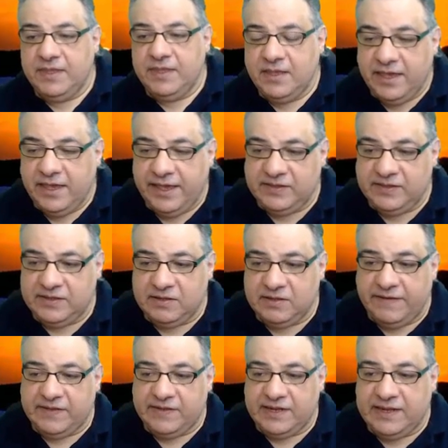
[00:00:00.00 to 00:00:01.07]
into life,
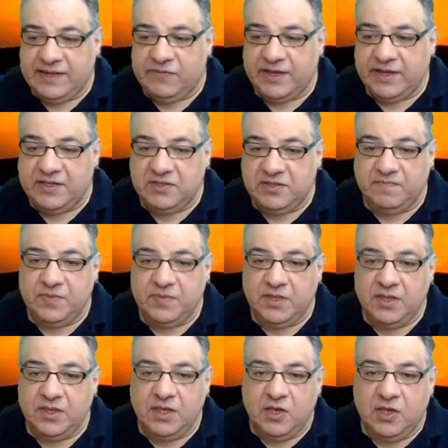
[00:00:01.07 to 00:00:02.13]
to liberate them.
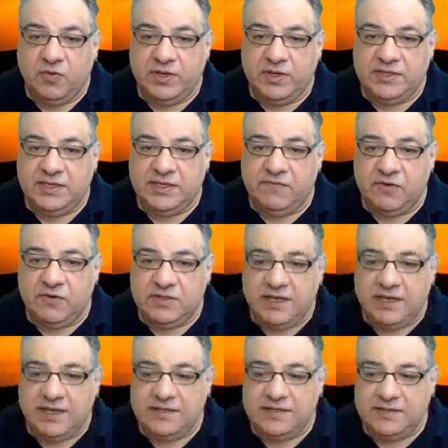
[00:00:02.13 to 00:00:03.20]
We see rook d
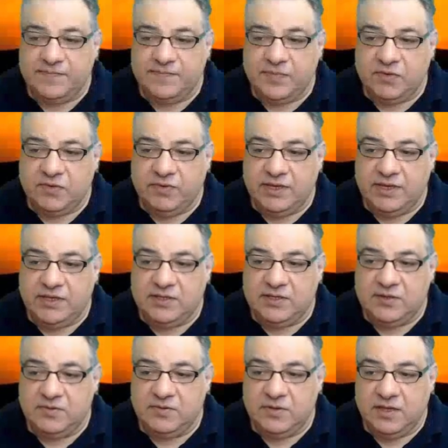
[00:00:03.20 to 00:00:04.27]
eight, queen e two,